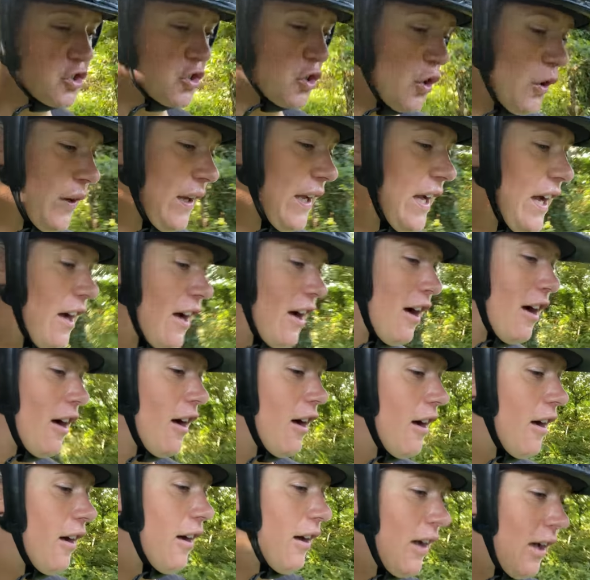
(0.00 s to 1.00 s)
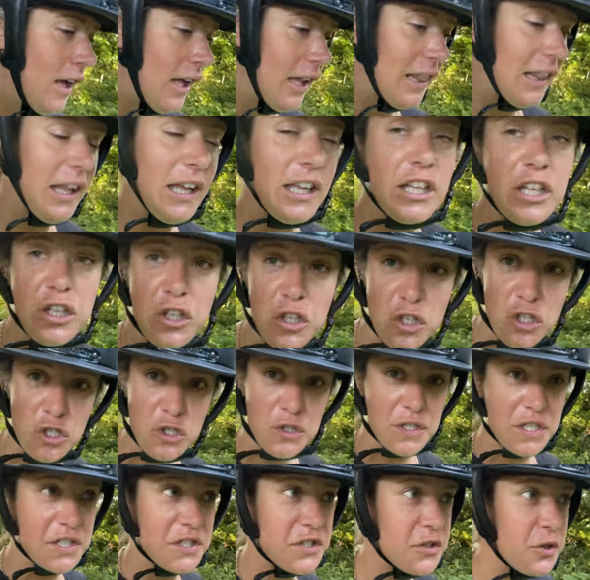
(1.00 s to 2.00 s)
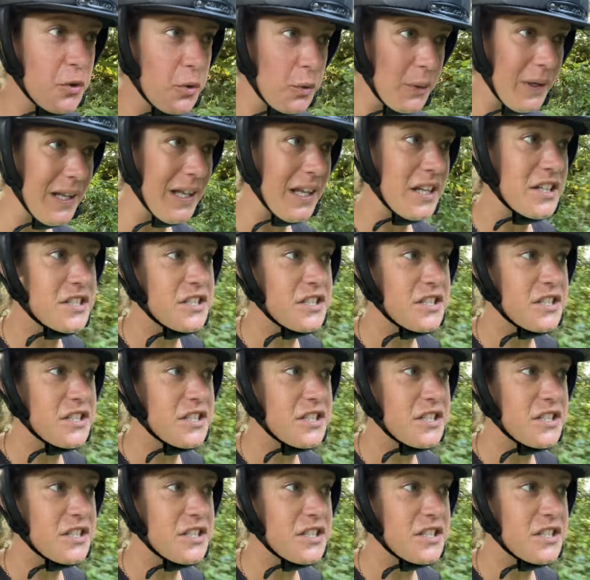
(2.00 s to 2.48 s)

on it are, like, you can use it schooling,